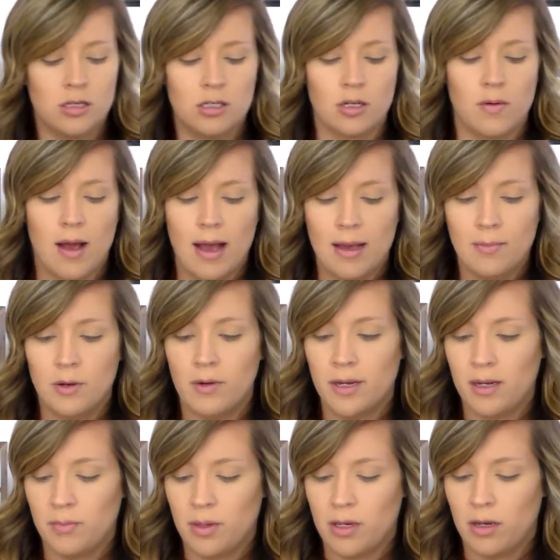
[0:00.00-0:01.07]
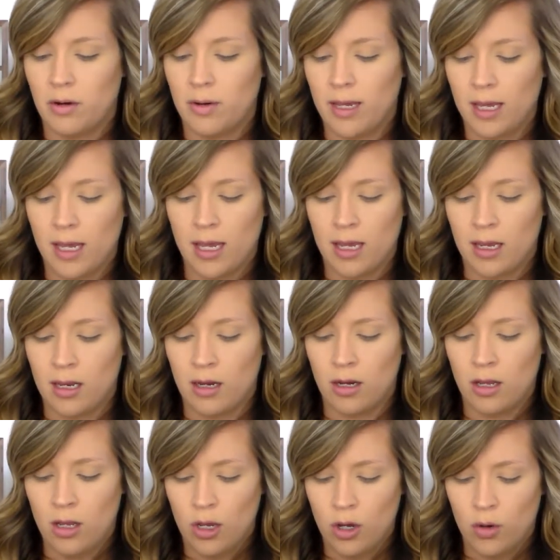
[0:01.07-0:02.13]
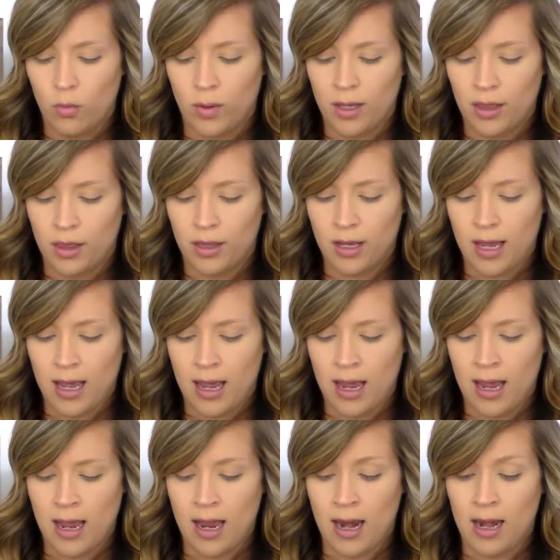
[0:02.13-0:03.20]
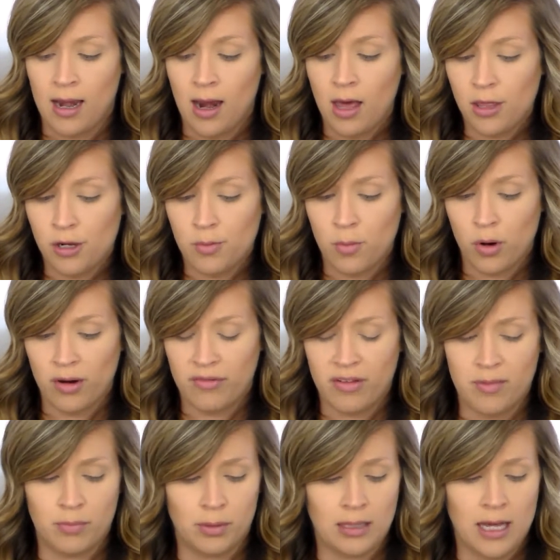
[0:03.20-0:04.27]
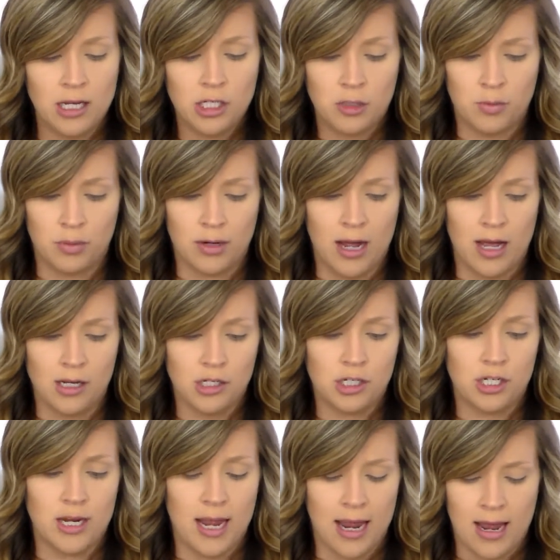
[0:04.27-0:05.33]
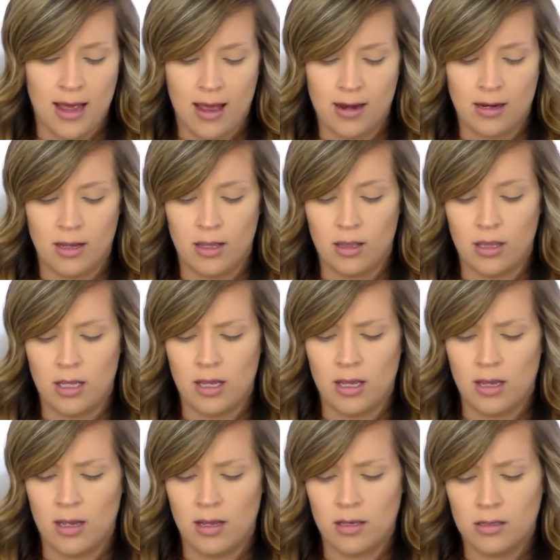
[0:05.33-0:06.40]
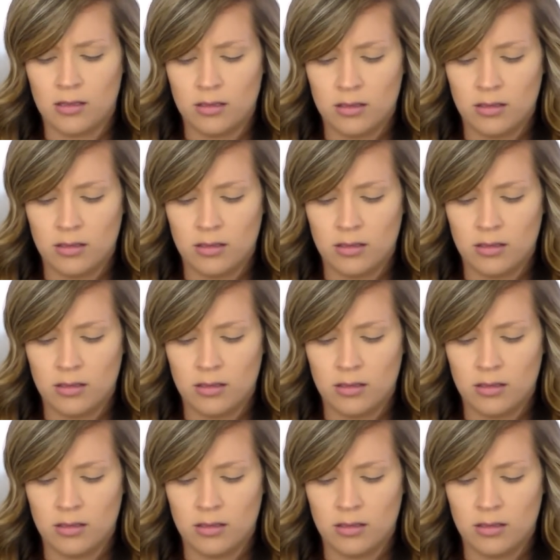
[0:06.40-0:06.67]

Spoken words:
So I'm going to be going in with another Morphe blush brush, and the